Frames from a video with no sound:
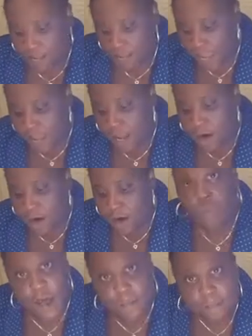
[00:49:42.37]
then
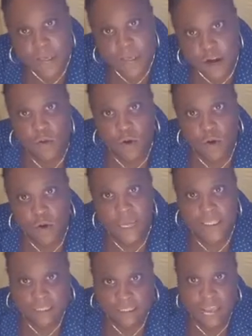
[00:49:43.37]
what mineral
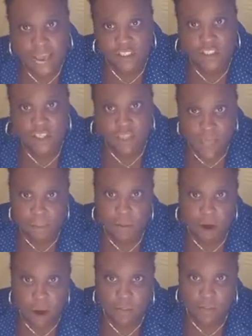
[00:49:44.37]
is attached to that
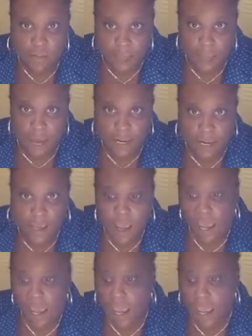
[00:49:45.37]
part of the body,